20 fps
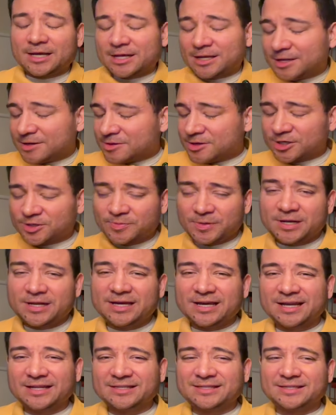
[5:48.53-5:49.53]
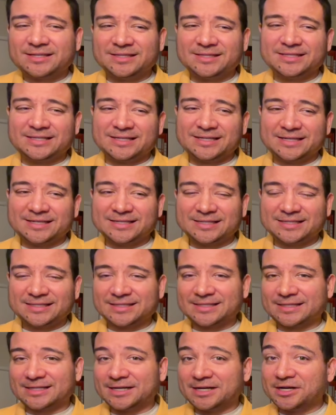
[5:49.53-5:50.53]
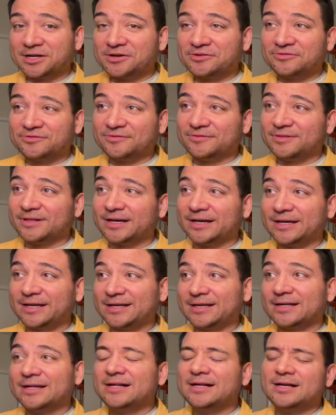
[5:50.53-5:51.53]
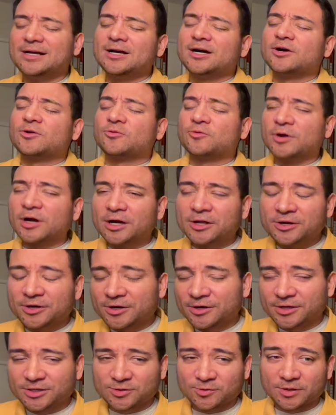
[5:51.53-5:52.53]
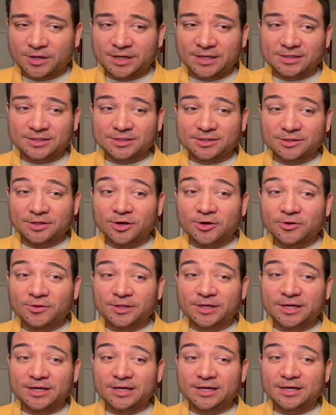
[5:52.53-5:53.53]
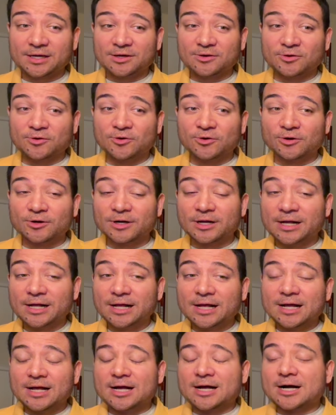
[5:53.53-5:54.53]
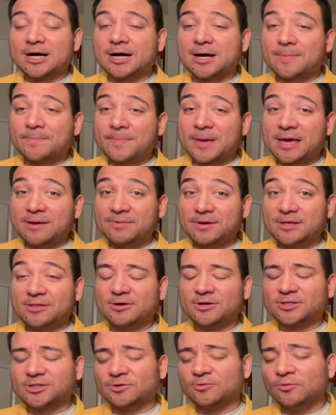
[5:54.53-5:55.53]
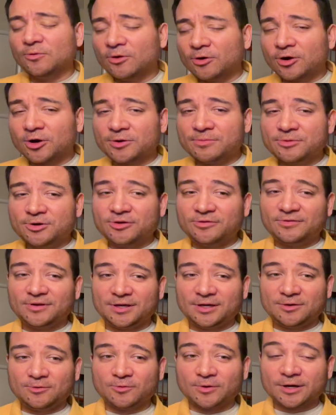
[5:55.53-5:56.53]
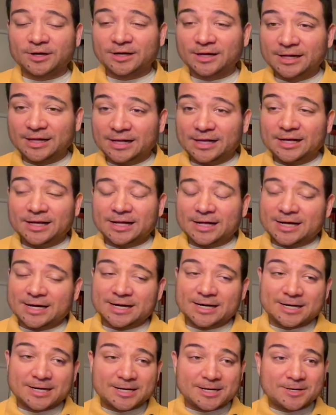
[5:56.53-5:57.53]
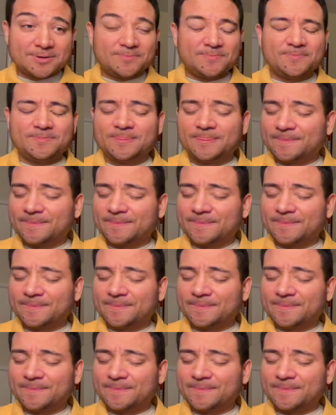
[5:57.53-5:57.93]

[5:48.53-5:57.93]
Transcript: there's many instances of like a runner is running slowly, or maybe there's a war movie where um,